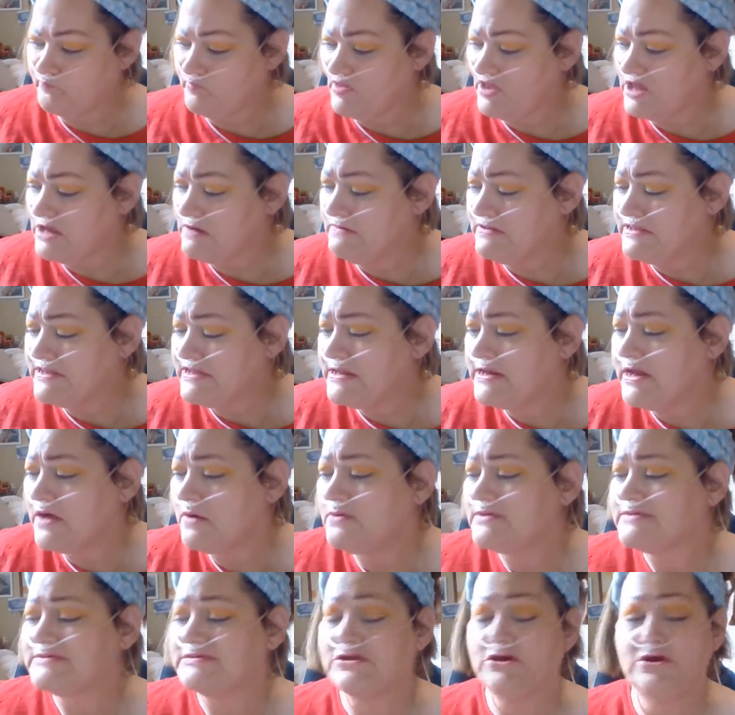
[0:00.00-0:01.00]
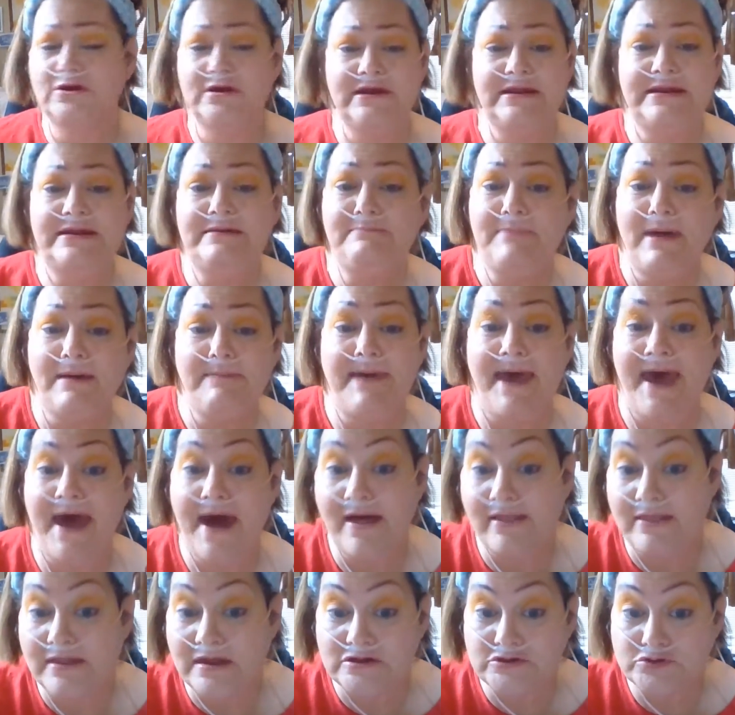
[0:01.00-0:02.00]
And then I was looking in my
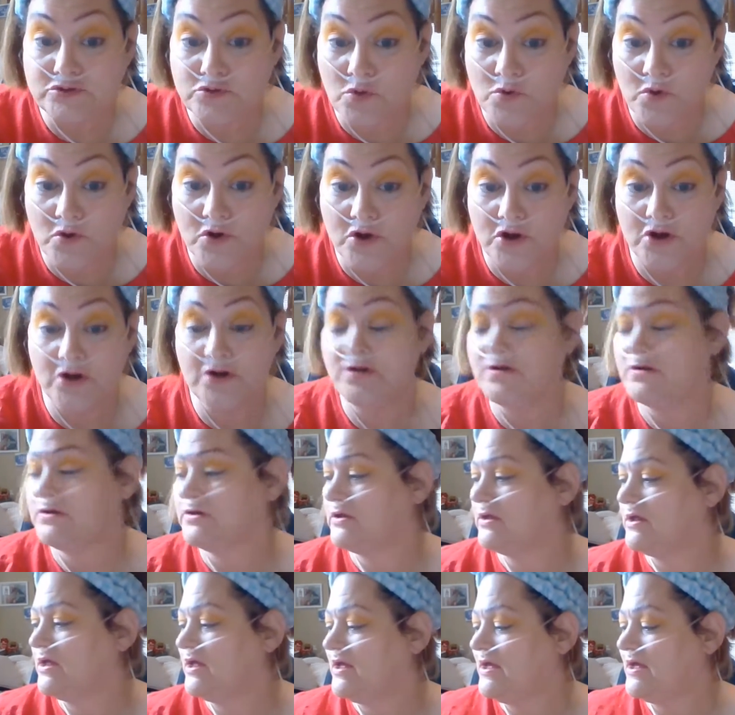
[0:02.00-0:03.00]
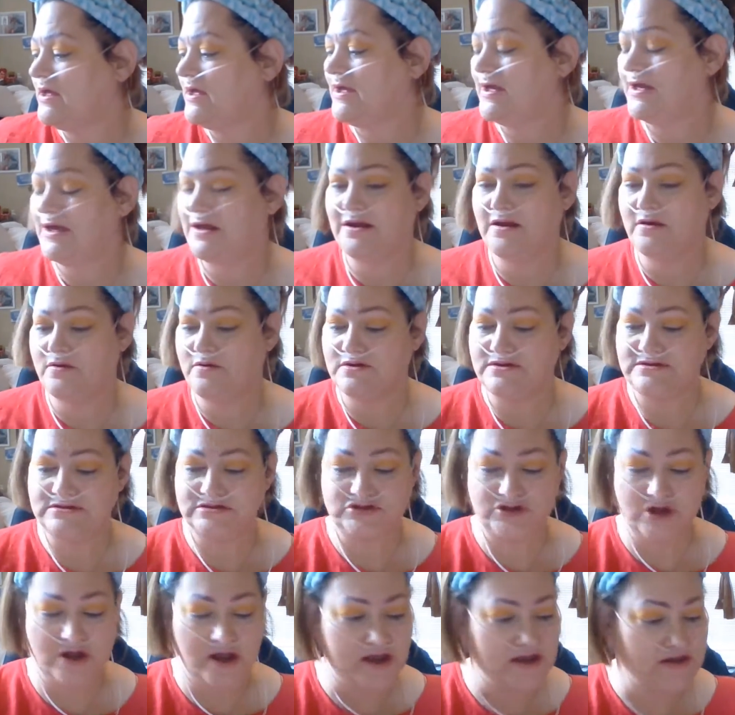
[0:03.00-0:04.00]
palette drawer, And I was
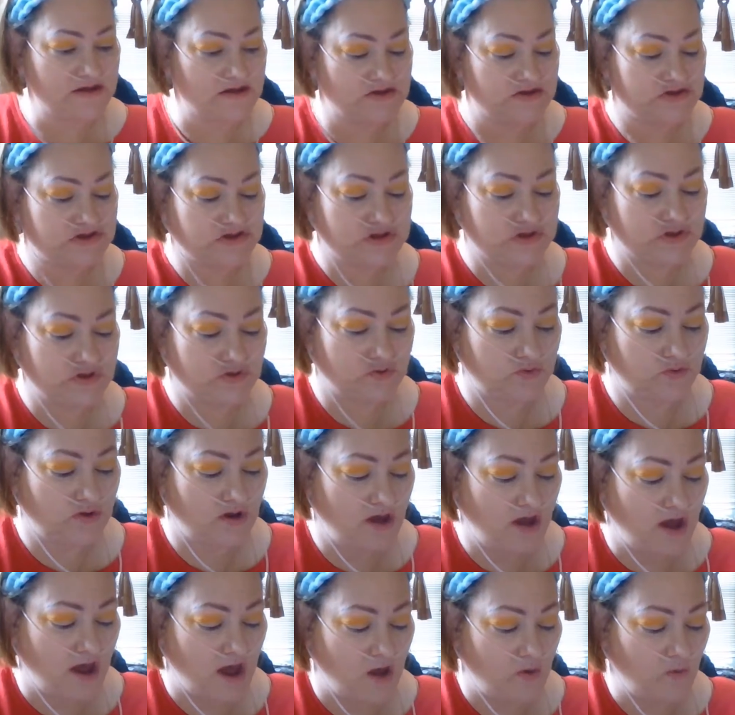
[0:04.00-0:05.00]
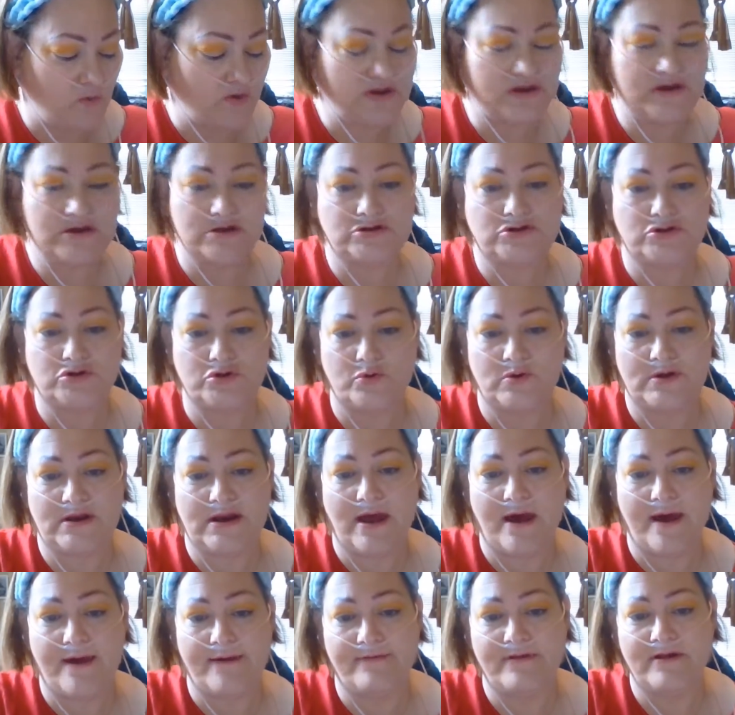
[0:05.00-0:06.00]
trying to do, I wanted to do an
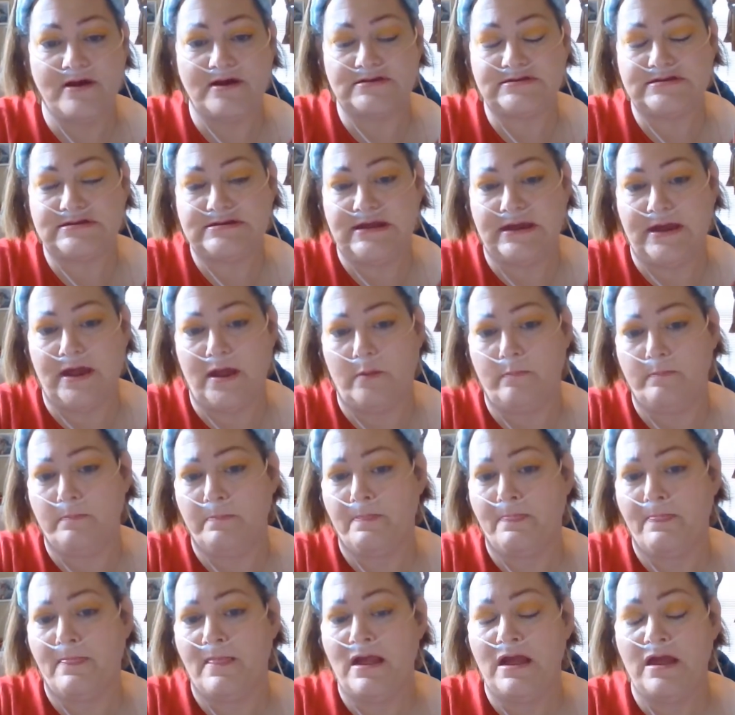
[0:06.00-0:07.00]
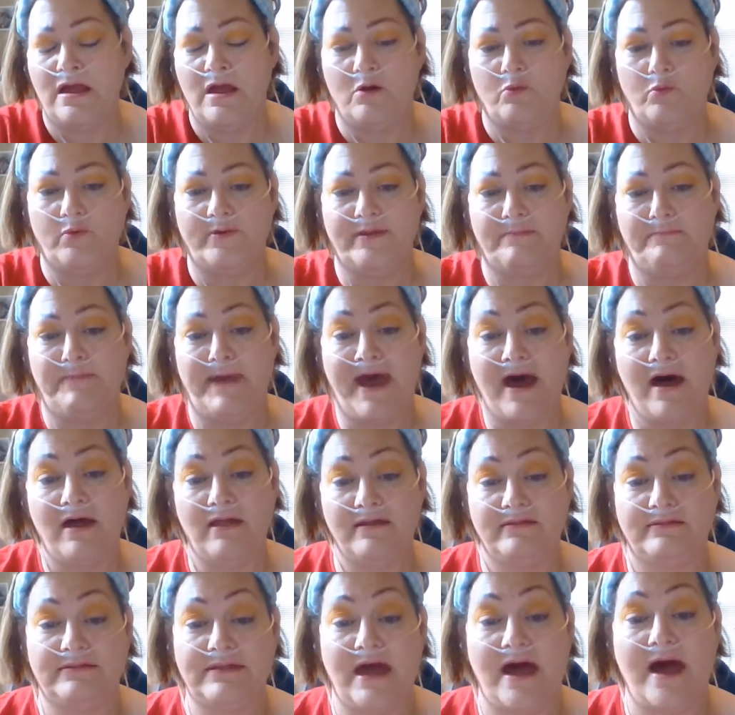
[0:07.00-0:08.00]
eye look today with a
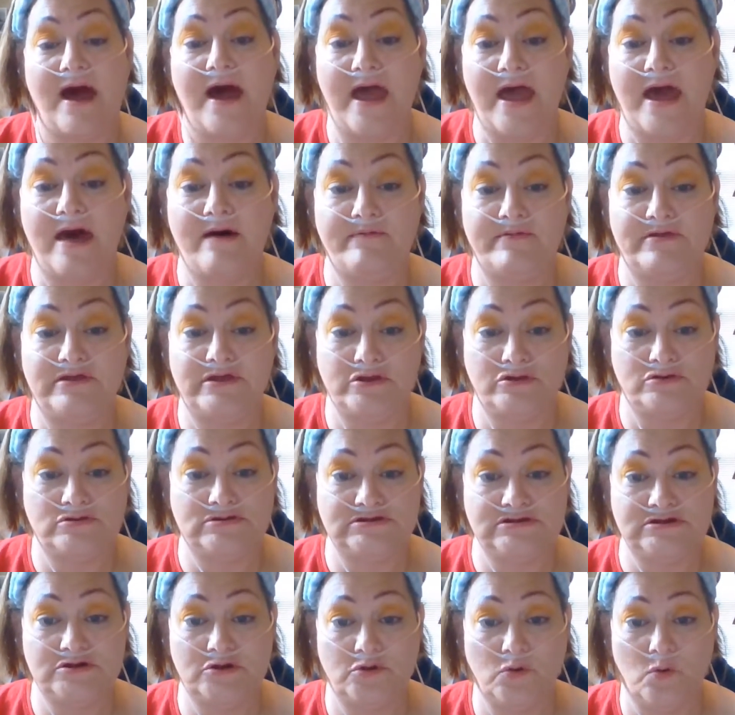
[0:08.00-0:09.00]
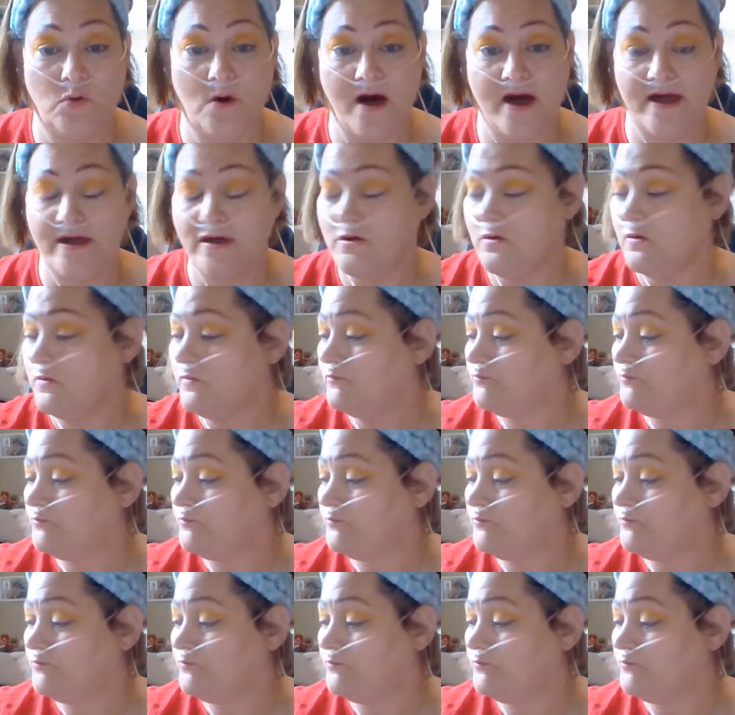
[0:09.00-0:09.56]
palette that I haven't used in a while.